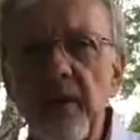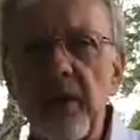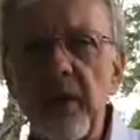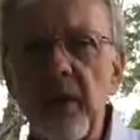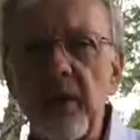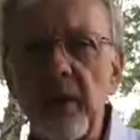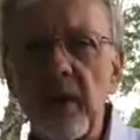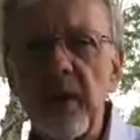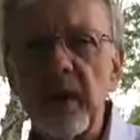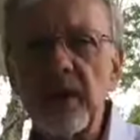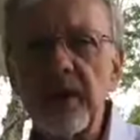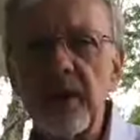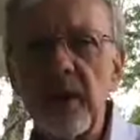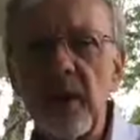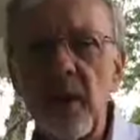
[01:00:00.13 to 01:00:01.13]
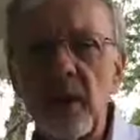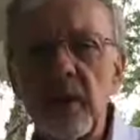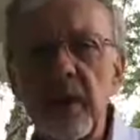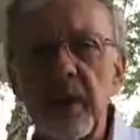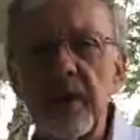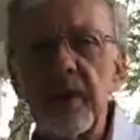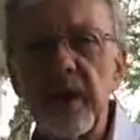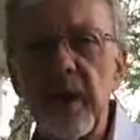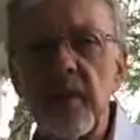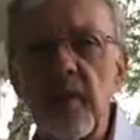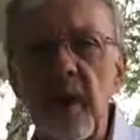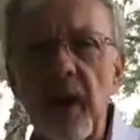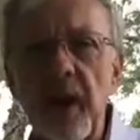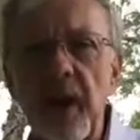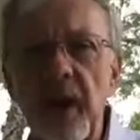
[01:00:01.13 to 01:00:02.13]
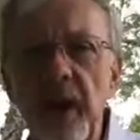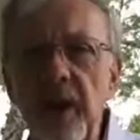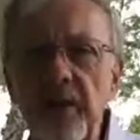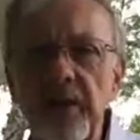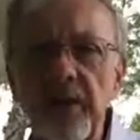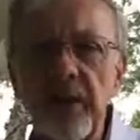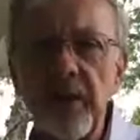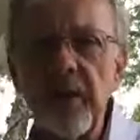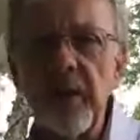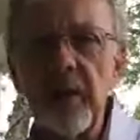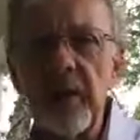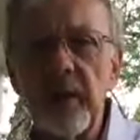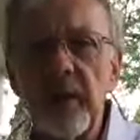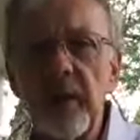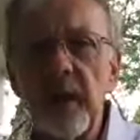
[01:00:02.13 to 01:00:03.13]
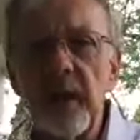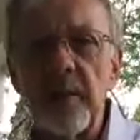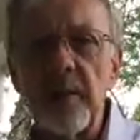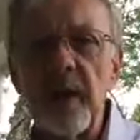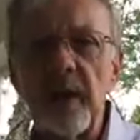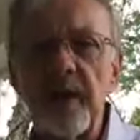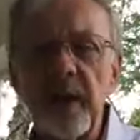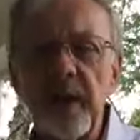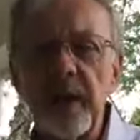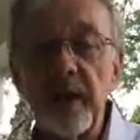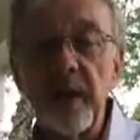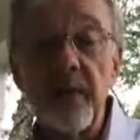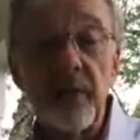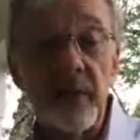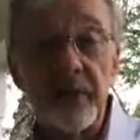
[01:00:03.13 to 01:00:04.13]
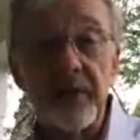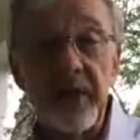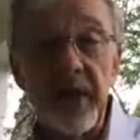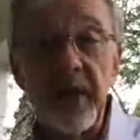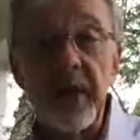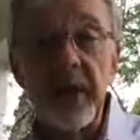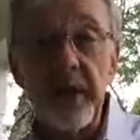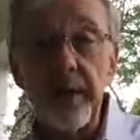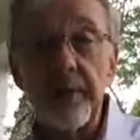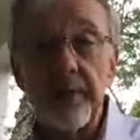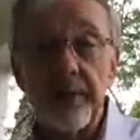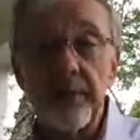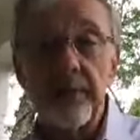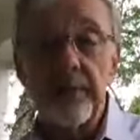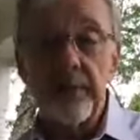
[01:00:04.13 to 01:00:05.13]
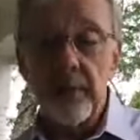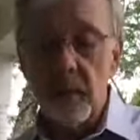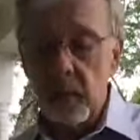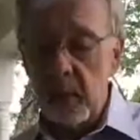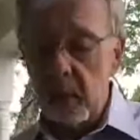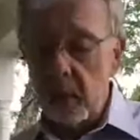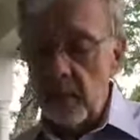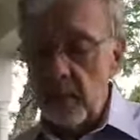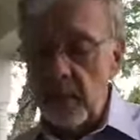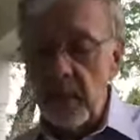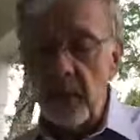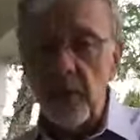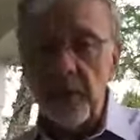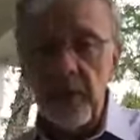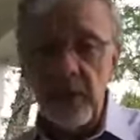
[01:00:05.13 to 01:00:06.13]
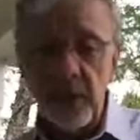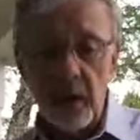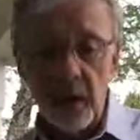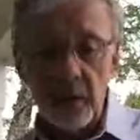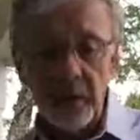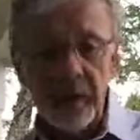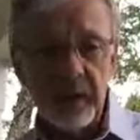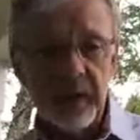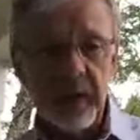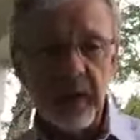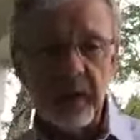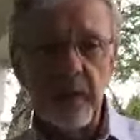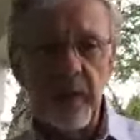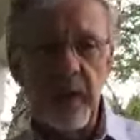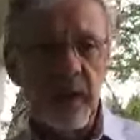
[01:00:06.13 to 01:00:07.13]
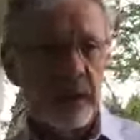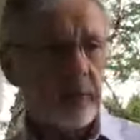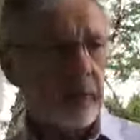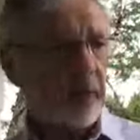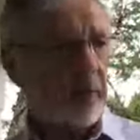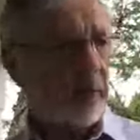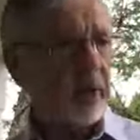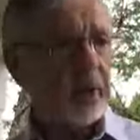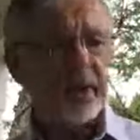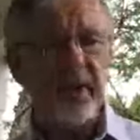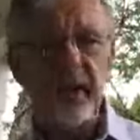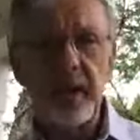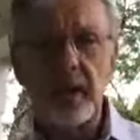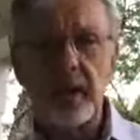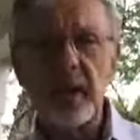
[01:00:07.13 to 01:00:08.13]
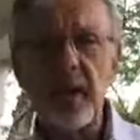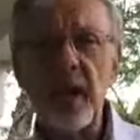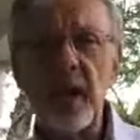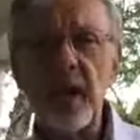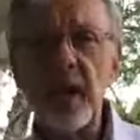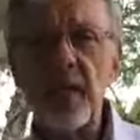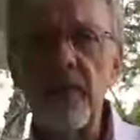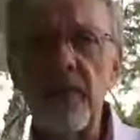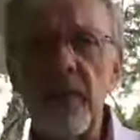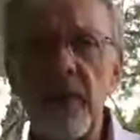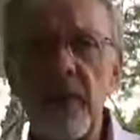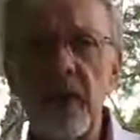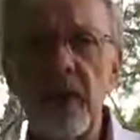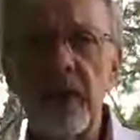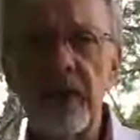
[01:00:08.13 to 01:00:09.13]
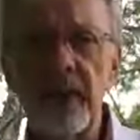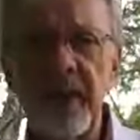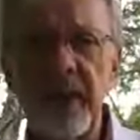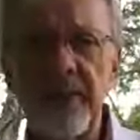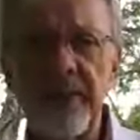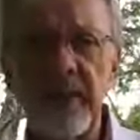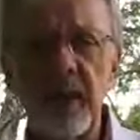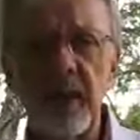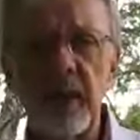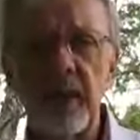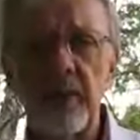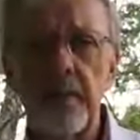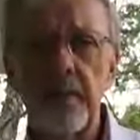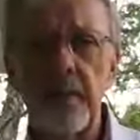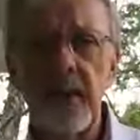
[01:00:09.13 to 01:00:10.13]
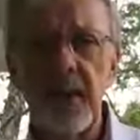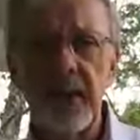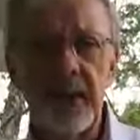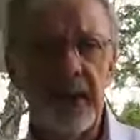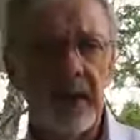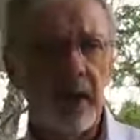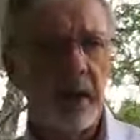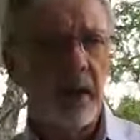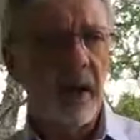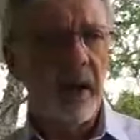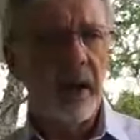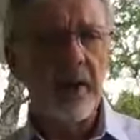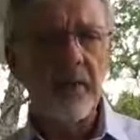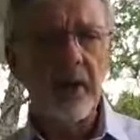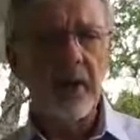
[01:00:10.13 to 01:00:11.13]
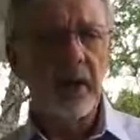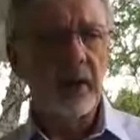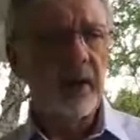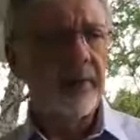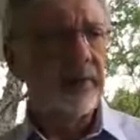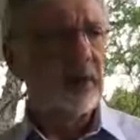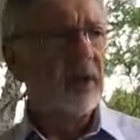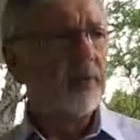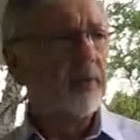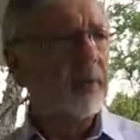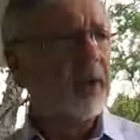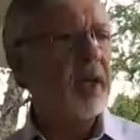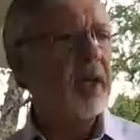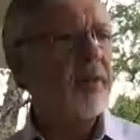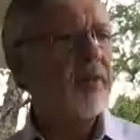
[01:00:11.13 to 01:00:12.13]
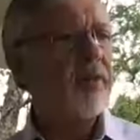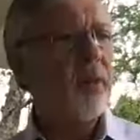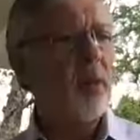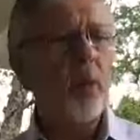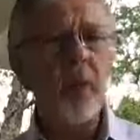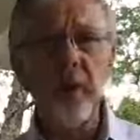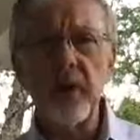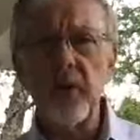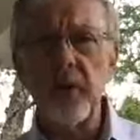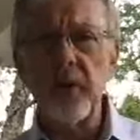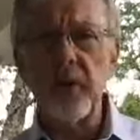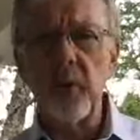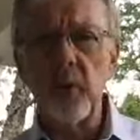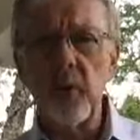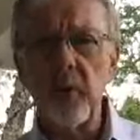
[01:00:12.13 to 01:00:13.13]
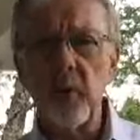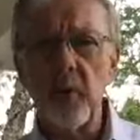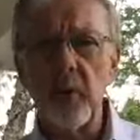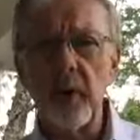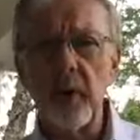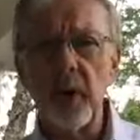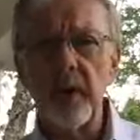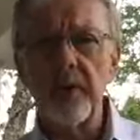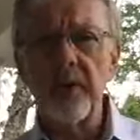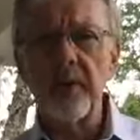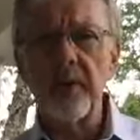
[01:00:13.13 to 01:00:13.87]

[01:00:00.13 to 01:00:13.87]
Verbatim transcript: another lesson along these same lines, maybe a little different setting, but it will be along these same lines. We're going to sing Love lifted me. Love lifted me. 421